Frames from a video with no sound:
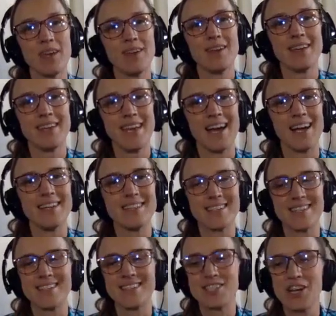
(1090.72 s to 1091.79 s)
Yeah,
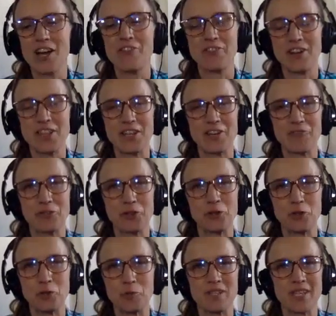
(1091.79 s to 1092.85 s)
it's tough, I think, for
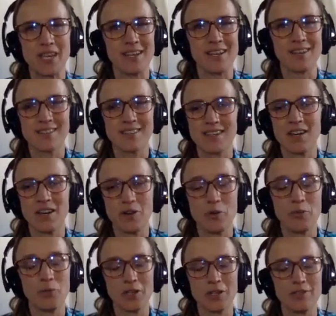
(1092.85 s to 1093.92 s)
group settings
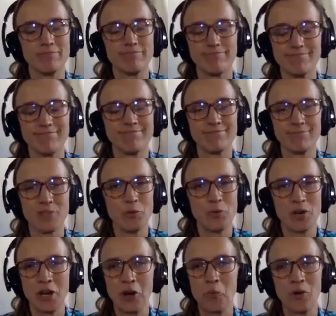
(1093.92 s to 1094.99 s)
where the
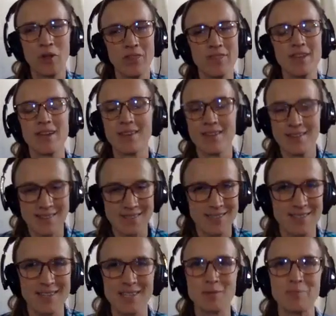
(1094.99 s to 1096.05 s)
one-on-one thing
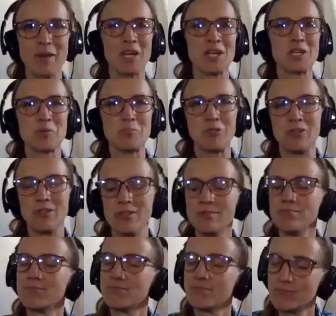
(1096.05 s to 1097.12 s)
is manageable,
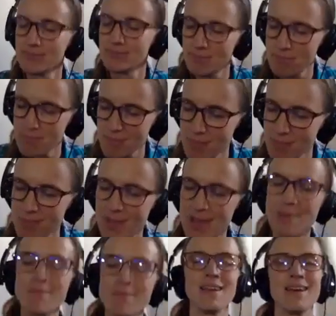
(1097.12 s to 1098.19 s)

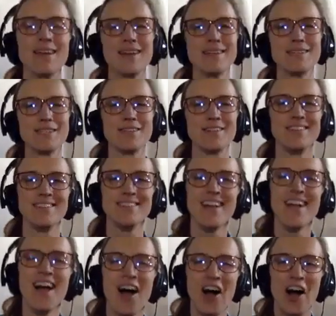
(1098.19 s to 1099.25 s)
maybe not ideal,
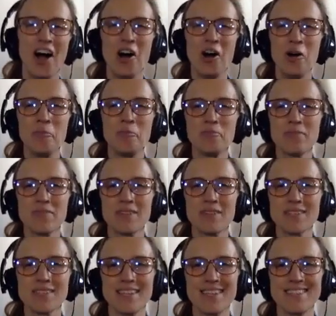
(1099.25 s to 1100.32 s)

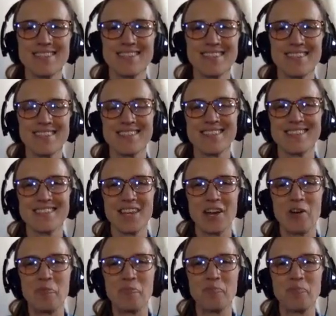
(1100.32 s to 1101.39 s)
because it's
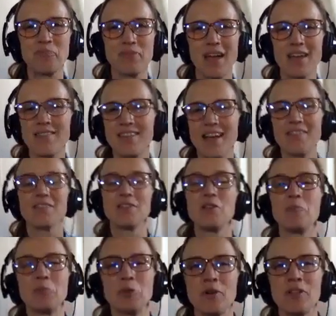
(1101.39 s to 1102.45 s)
the
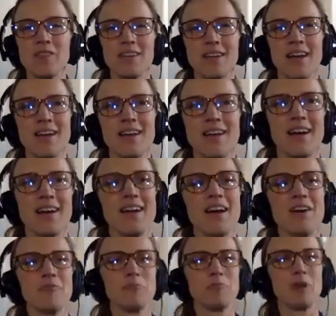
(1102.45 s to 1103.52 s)
number one thing I
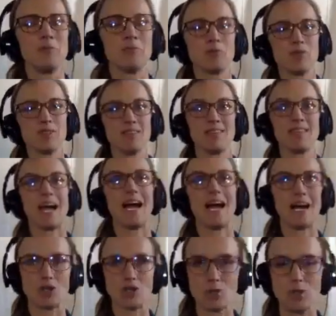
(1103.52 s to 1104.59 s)
have problems with in the
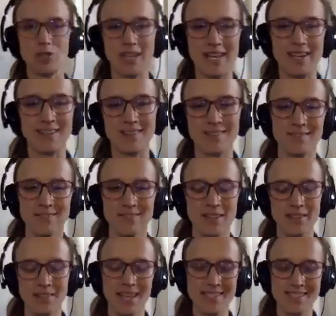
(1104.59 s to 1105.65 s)
actual
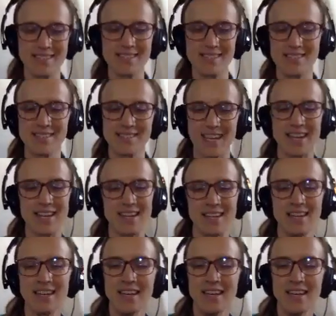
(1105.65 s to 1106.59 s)
lesson setting